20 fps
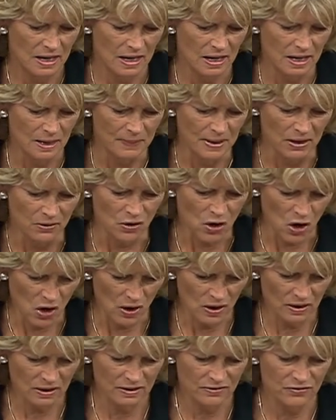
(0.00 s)
about
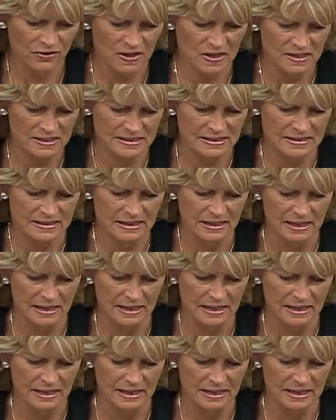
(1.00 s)
all of us